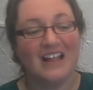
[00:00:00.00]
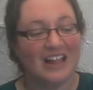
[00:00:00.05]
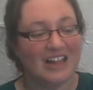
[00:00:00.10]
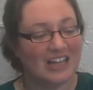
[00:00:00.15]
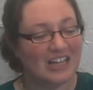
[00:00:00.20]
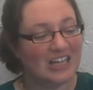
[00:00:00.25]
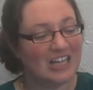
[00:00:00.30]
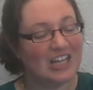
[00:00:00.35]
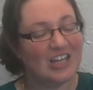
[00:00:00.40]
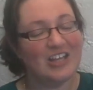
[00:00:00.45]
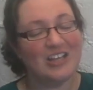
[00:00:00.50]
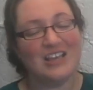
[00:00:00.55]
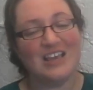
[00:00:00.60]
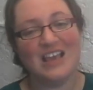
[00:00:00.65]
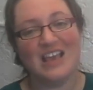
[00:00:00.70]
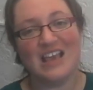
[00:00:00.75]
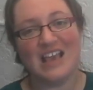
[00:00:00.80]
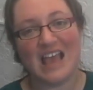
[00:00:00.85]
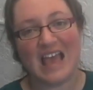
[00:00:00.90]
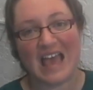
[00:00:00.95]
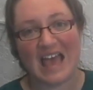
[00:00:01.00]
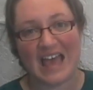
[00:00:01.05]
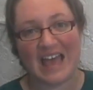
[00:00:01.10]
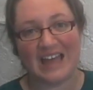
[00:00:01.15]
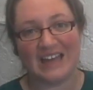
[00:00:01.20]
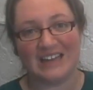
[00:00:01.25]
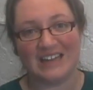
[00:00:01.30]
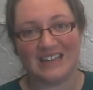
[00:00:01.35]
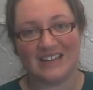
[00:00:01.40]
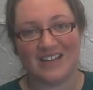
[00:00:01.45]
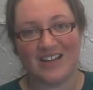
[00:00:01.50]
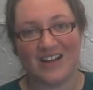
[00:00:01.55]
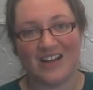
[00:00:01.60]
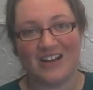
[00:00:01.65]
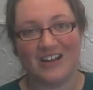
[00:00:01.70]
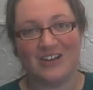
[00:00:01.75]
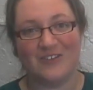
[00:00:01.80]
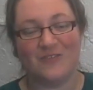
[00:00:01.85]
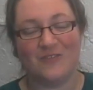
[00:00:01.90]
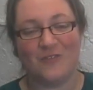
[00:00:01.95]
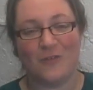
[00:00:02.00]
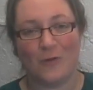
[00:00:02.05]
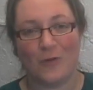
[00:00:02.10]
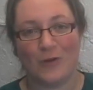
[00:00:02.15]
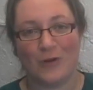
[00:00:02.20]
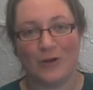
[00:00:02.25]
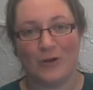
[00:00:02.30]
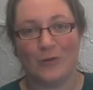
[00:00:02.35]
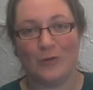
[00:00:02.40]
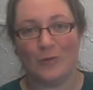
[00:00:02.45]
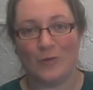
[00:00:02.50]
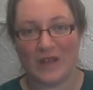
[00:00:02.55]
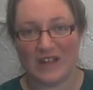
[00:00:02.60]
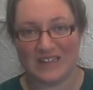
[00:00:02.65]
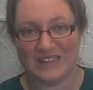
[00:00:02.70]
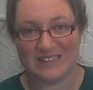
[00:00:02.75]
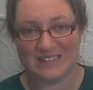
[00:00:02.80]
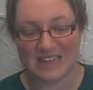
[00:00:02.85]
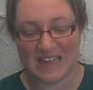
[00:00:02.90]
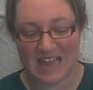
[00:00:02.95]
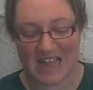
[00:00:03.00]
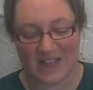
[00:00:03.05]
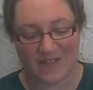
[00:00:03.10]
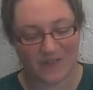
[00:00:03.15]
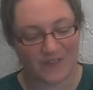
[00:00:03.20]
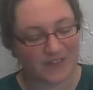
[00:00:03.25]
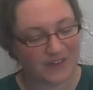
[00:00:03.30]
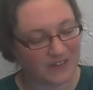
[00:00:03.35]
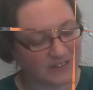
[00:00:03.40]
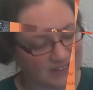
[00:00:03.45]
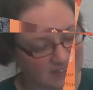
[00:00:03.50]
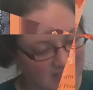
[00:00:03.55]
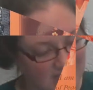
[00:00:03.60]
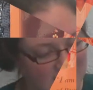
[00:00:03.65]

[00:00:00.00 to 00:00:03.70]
Looking at the card for Wednesday and Thursday